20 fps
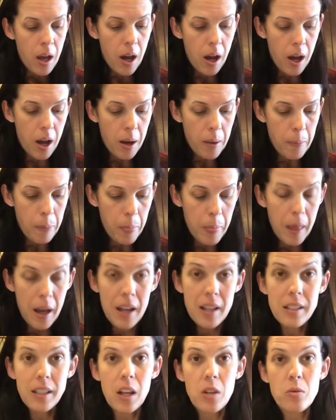um,
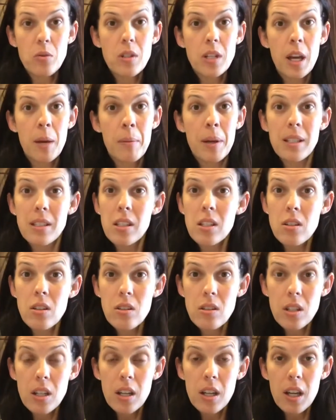I scheduled time. My
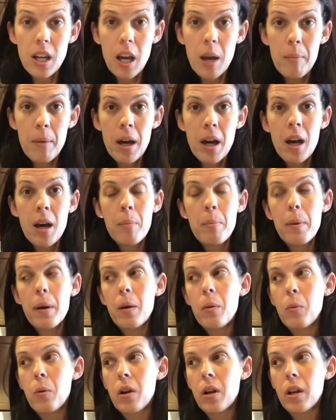sister's gonna come up.
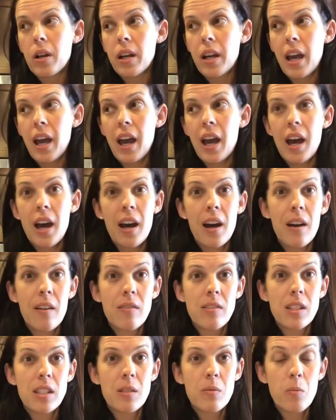We're gonna have
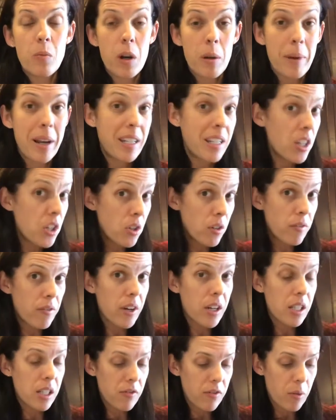one of my teacher
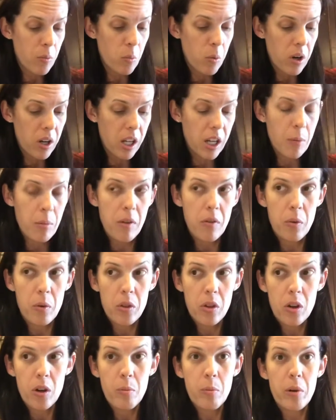friends from work come over
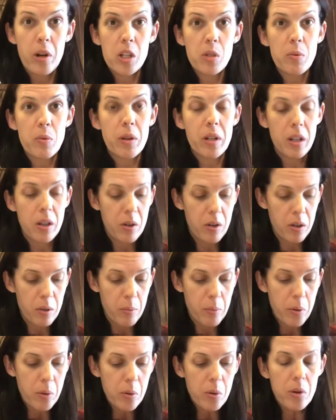with her boys. We're gonna go to the
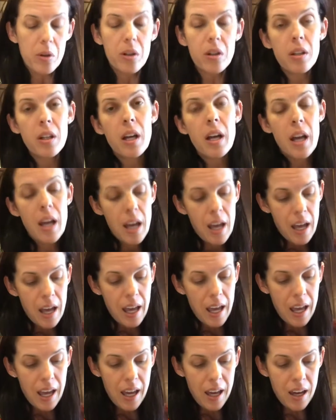pool.
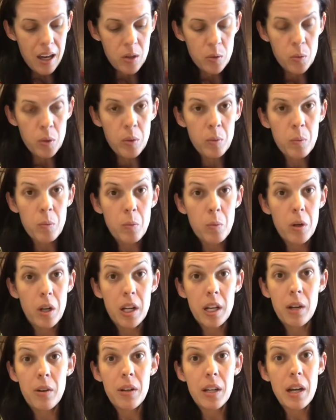And when we're
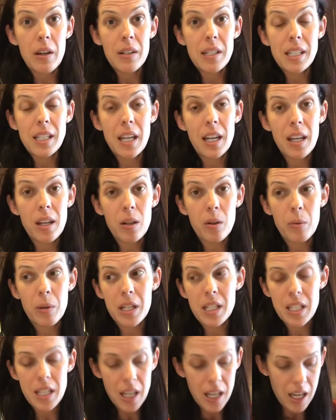gonna go down to San Diego
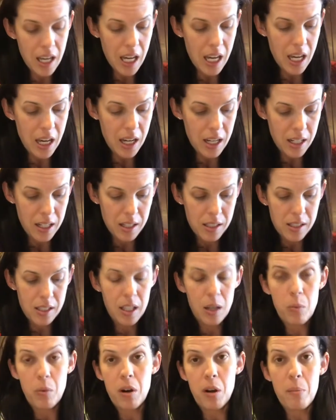one day and
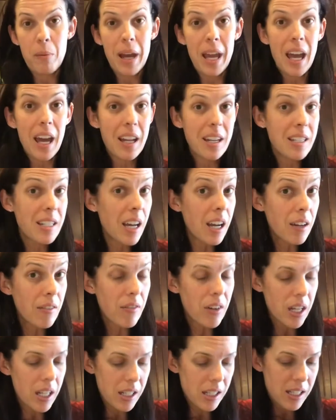see one of my ed tech
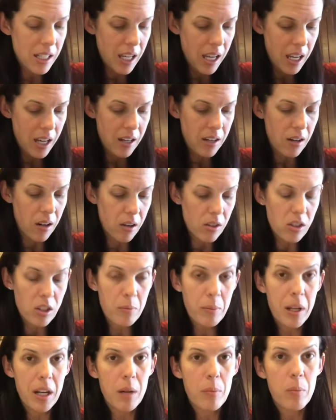friends and also
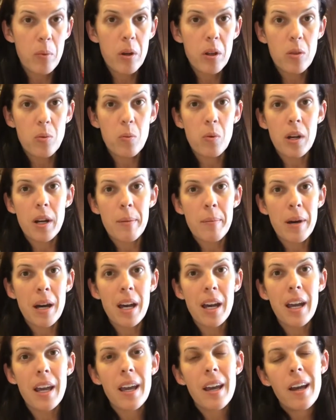meet up with one of
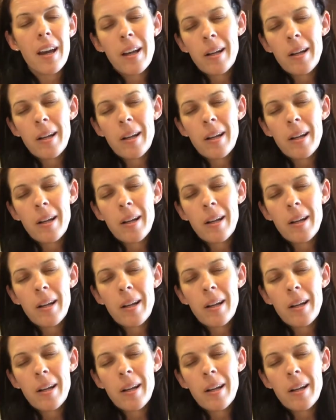my